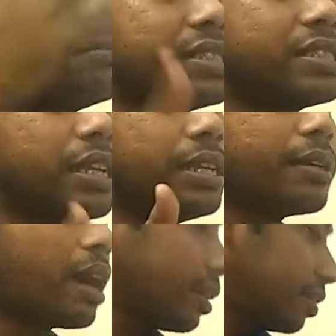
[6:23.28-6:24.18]
basically
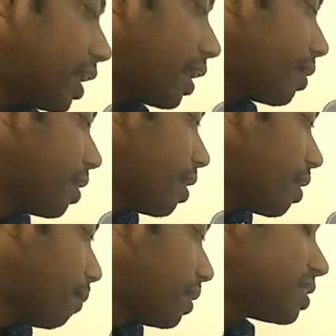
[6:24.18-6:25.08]
are there.
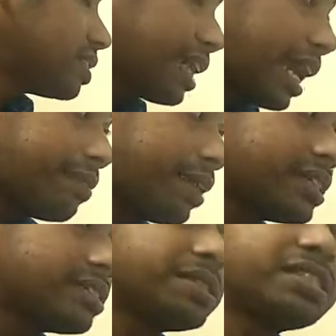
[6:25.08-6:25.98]
First is a
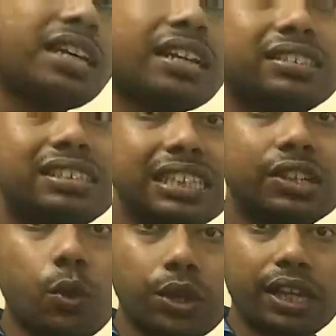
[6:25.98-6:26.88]
galvanized means there are zinc
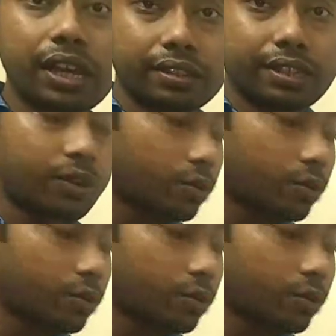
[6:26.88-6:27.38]
coating up there.